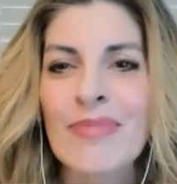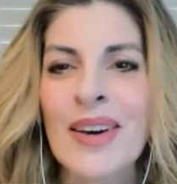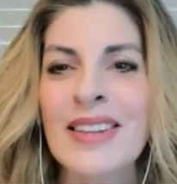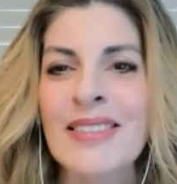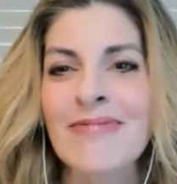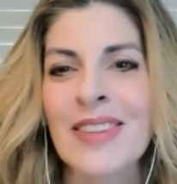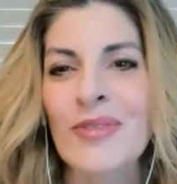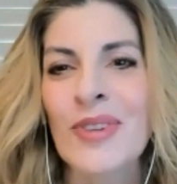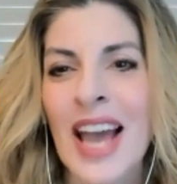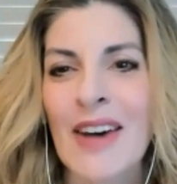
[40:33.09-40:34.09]
but that
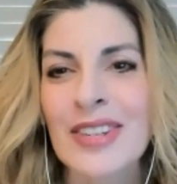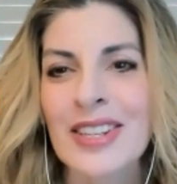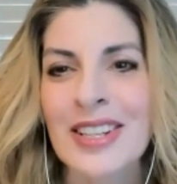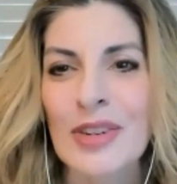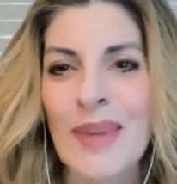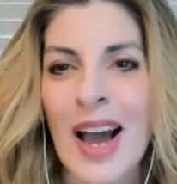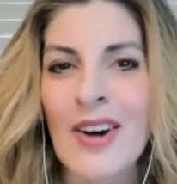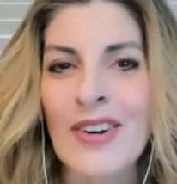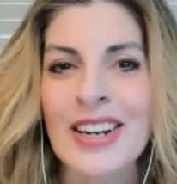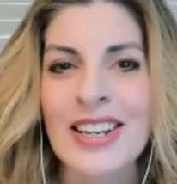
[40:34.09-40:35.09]
we have to think
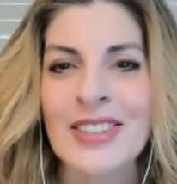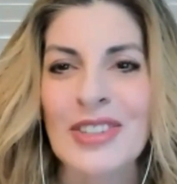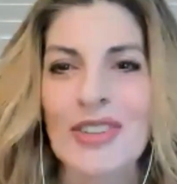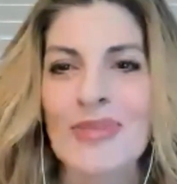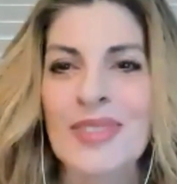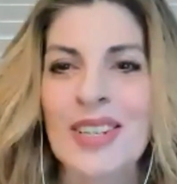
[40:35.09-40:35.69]
about in terms